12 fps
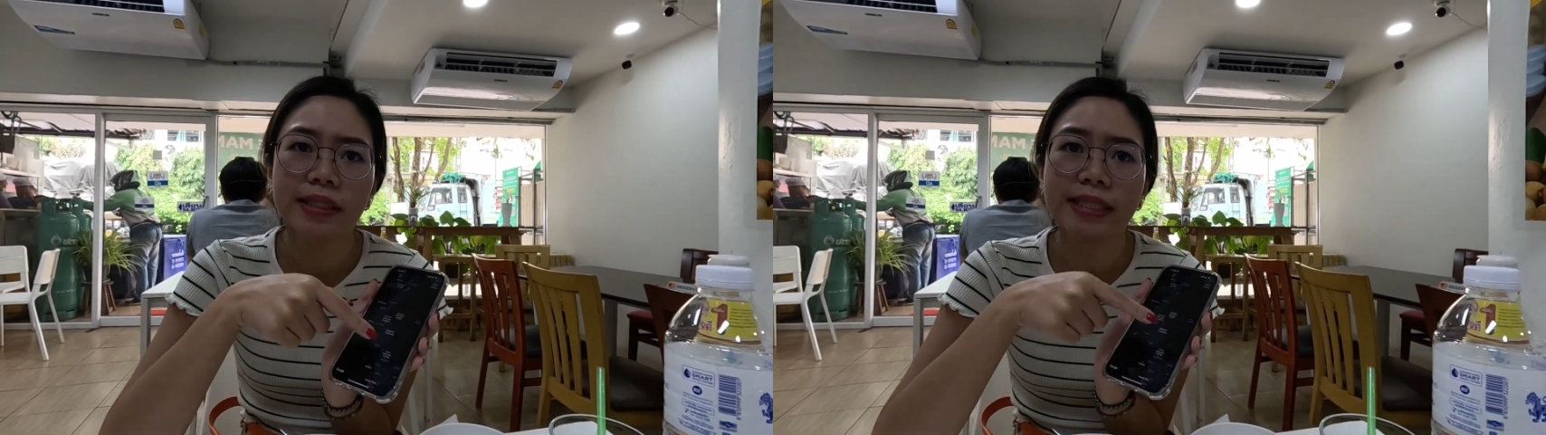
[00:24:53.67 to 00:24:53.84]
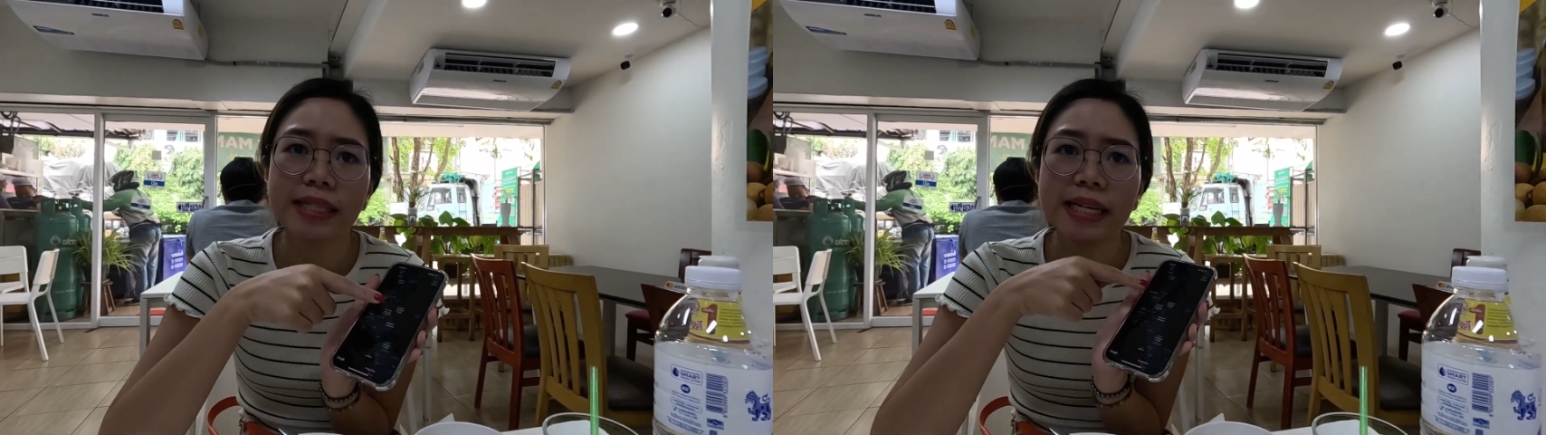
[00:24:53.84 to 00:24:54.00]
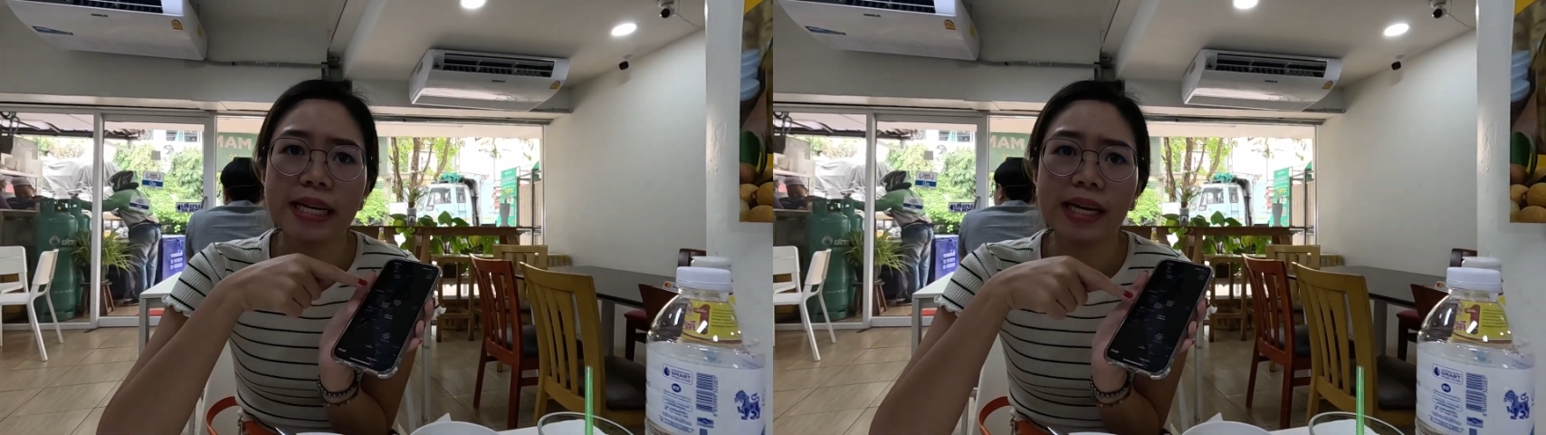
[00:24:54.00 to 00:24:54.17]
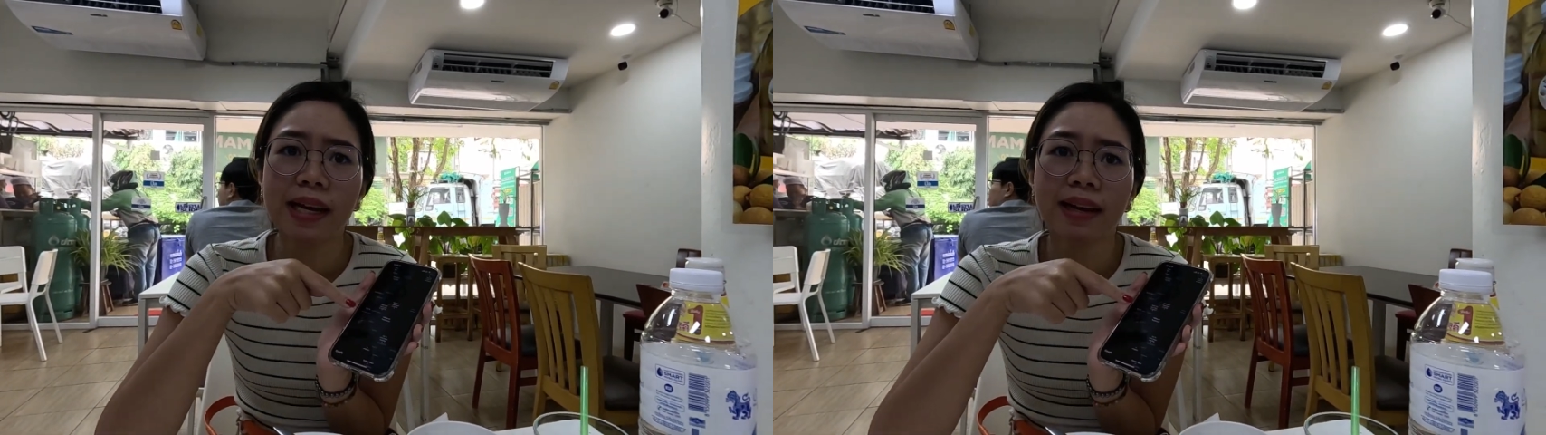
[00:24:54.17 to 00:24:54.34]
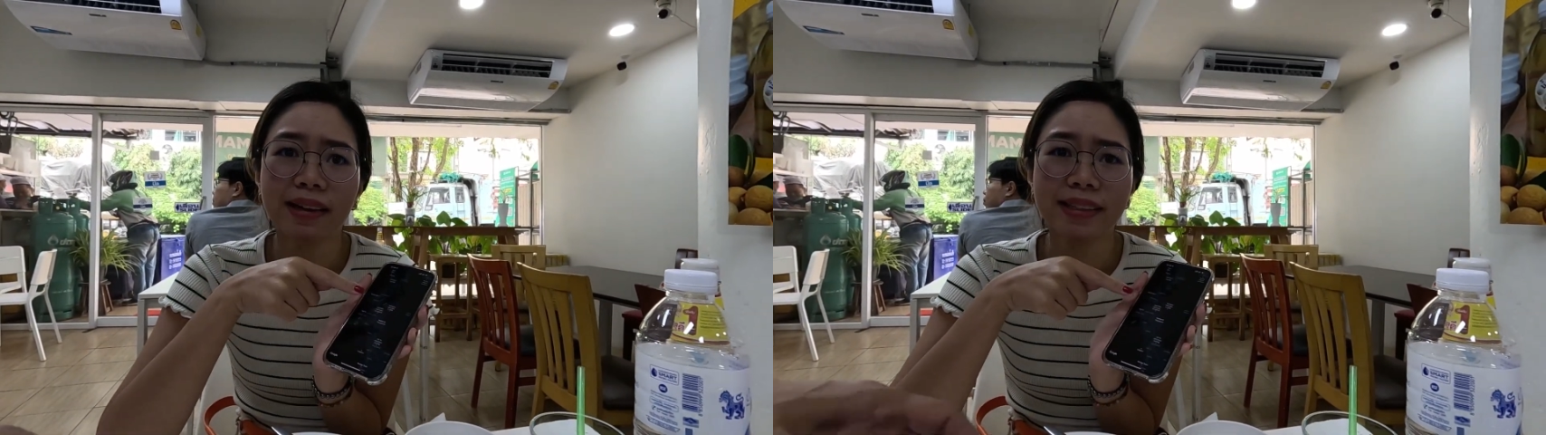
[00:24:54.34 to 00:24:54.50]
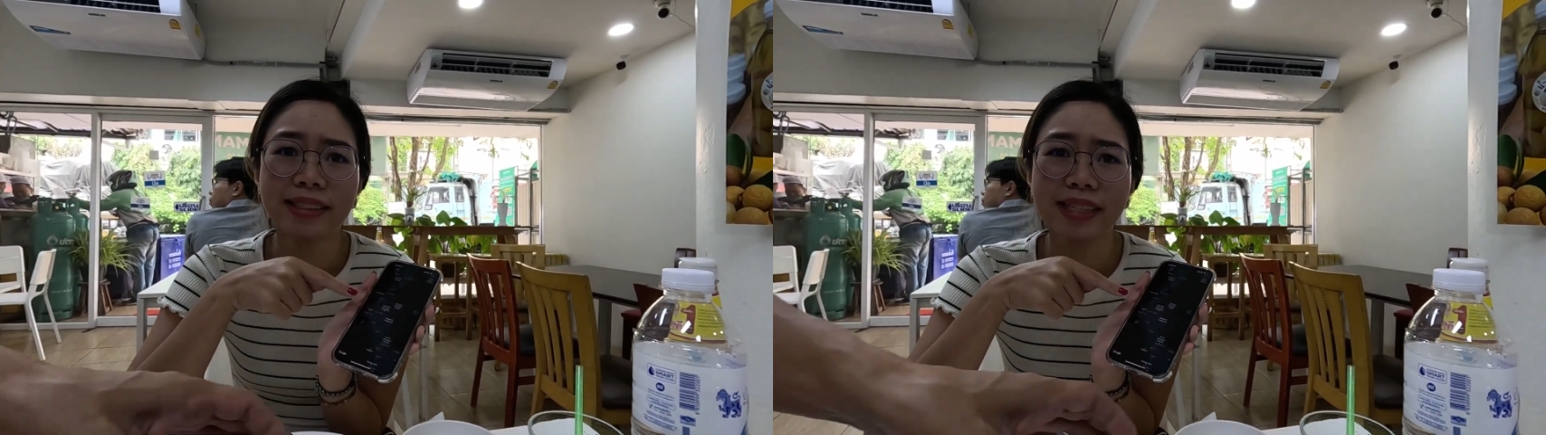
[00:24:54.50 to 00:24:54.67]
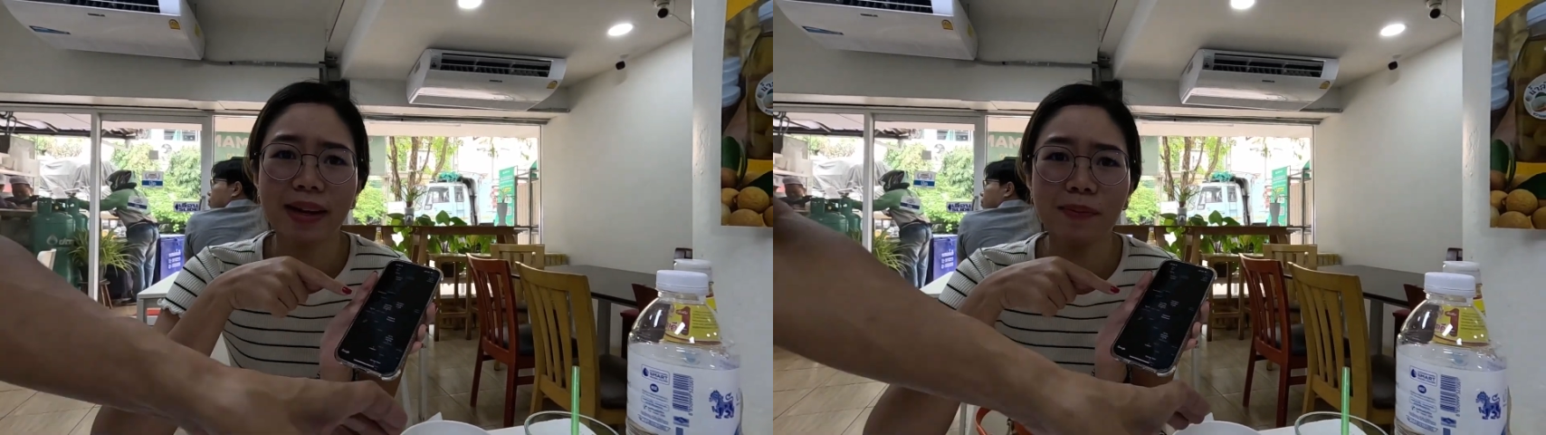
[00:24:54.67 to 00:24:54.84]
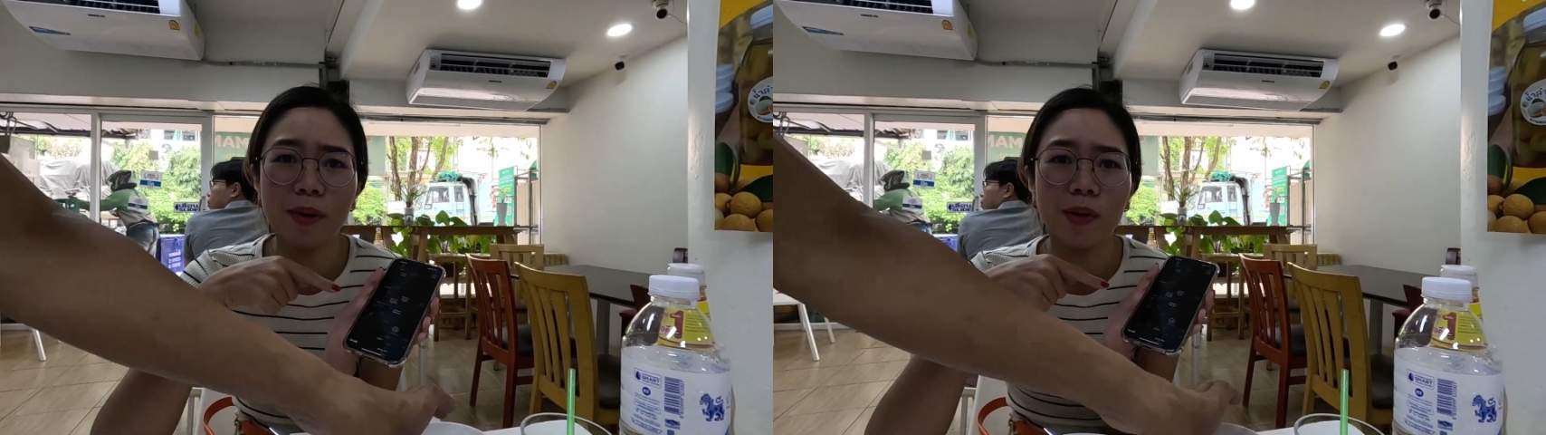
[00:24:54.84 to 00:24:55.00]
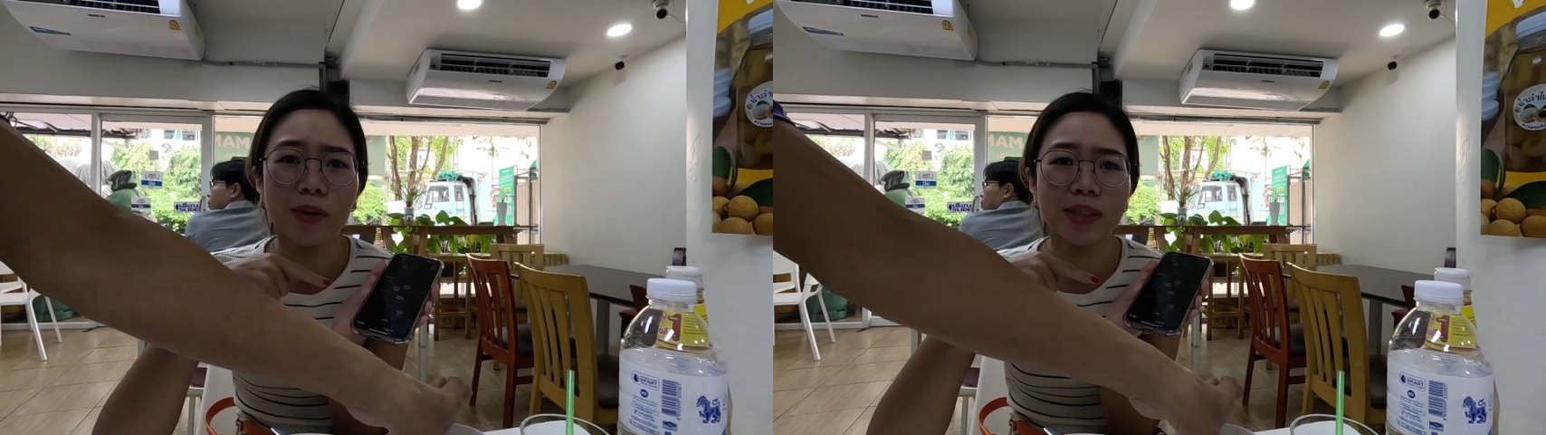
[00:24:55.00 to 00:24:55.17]
sea, the same
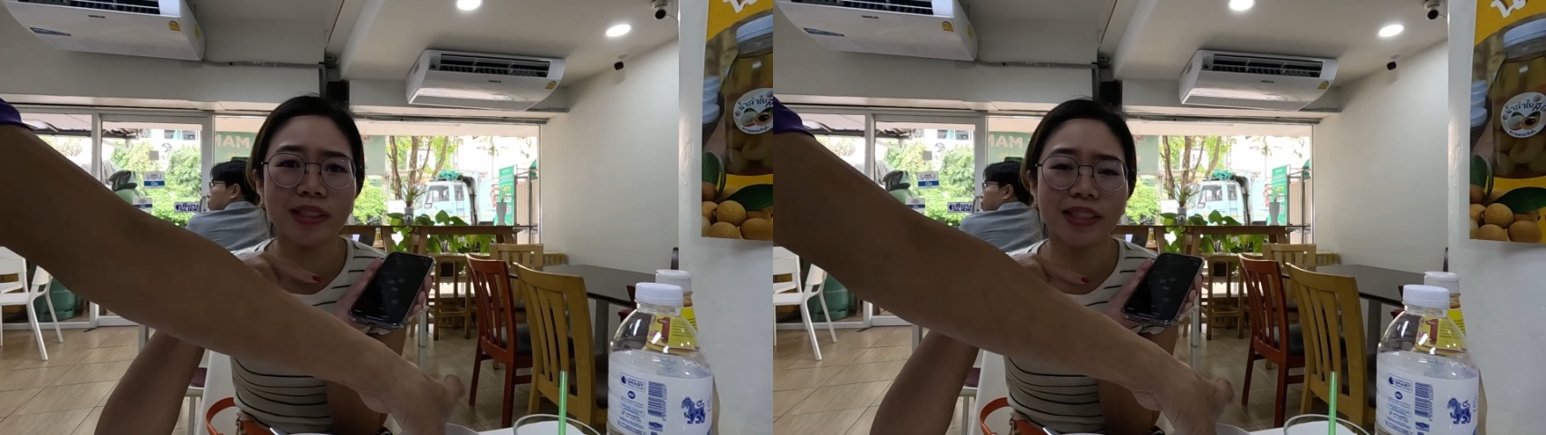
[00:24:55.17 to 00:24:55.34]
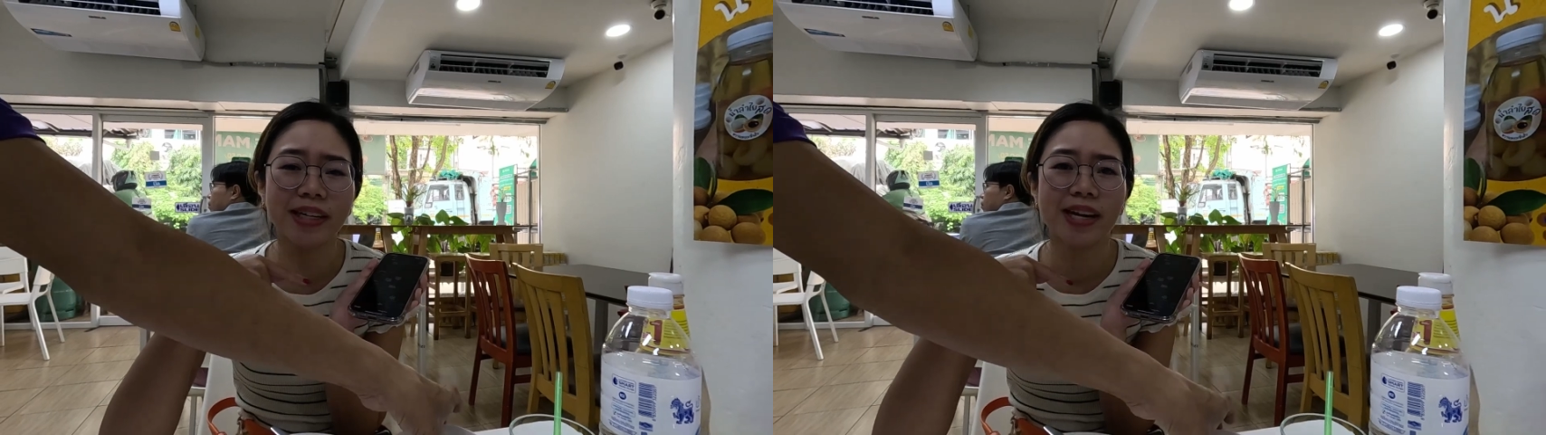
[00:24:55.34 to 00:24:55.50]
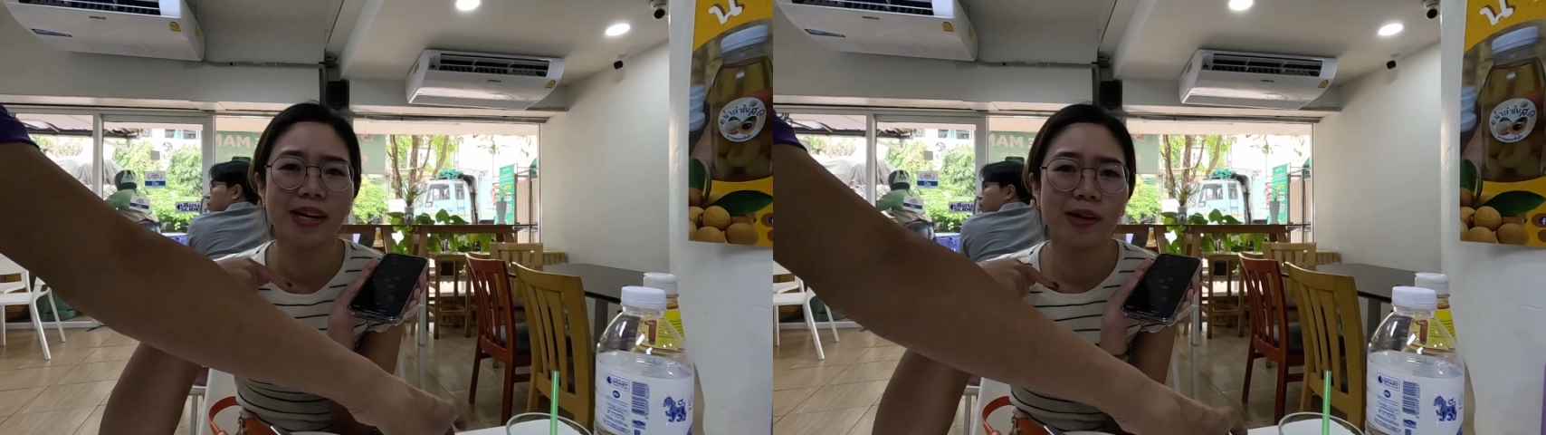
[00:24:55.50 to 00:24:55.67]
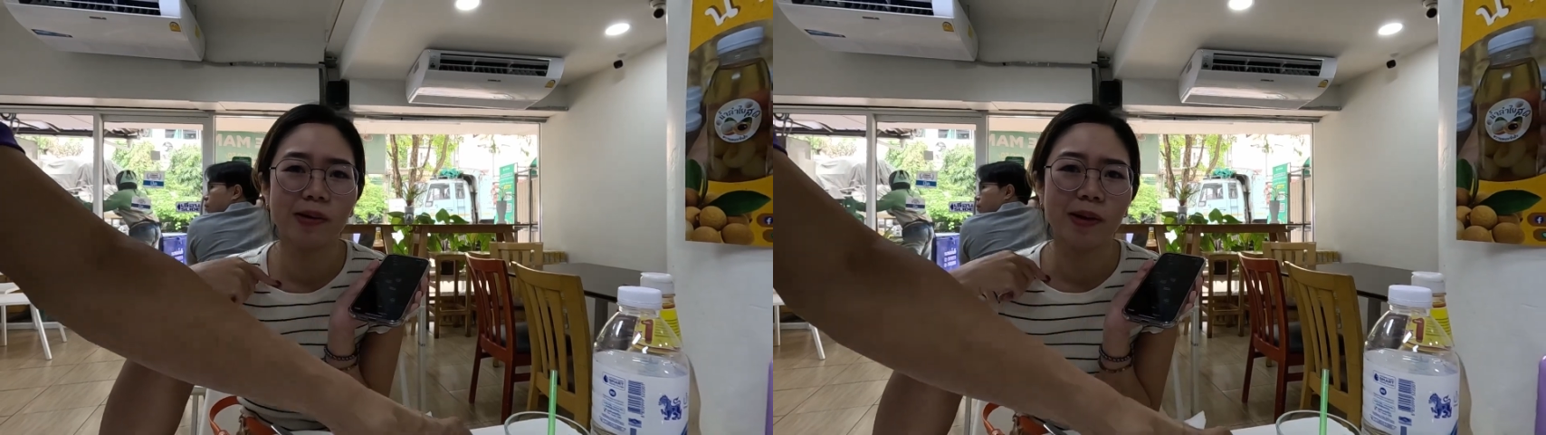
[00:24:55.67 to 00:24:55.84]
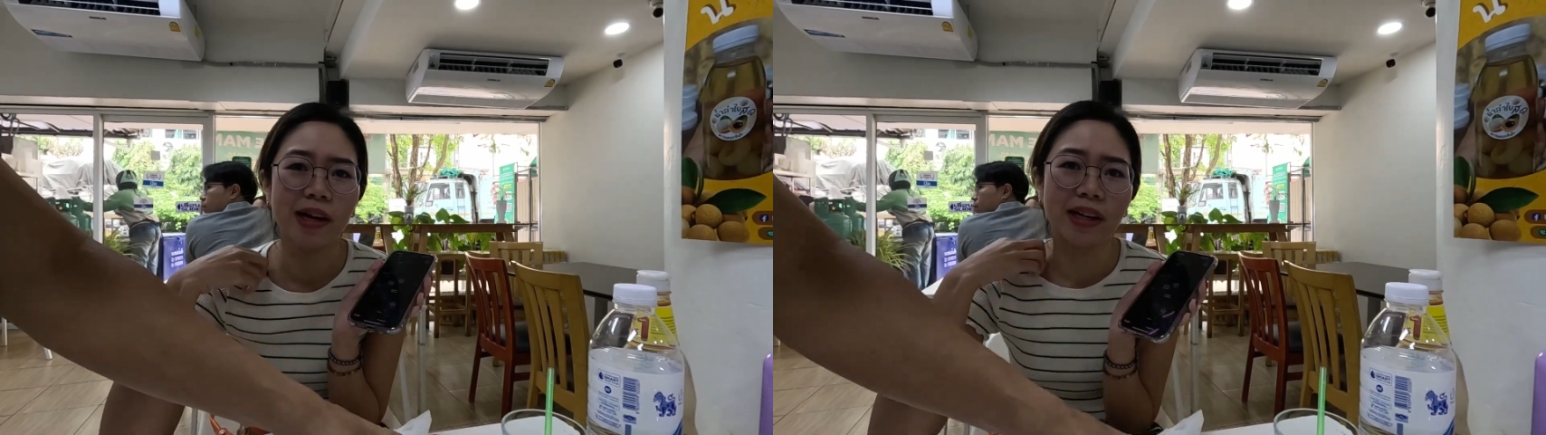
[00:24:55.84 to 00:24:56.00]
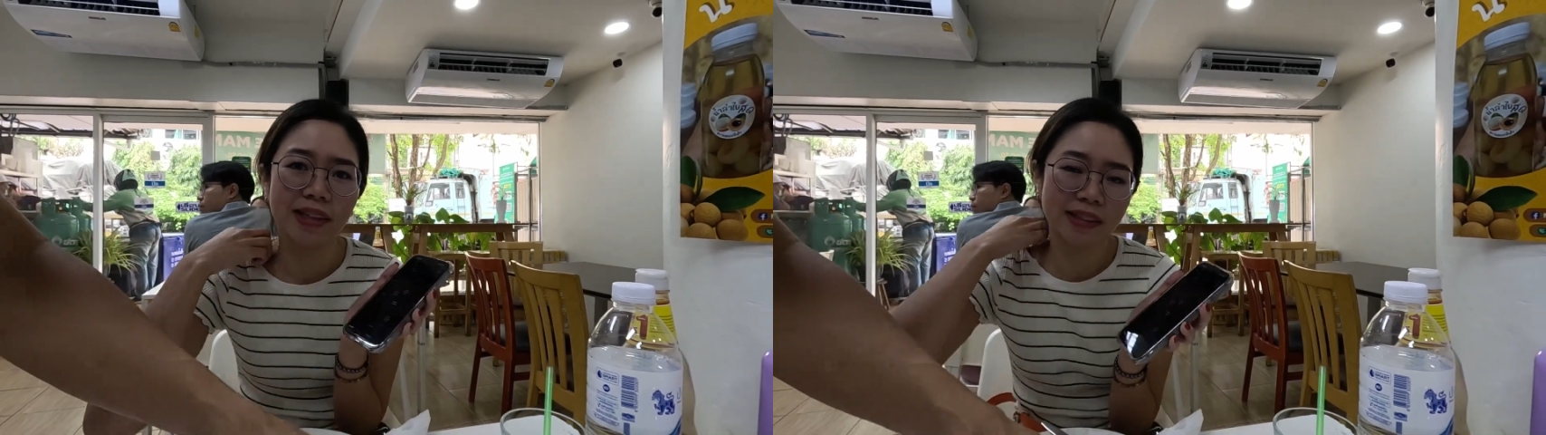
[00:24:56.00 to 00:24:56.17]
ocean anyway.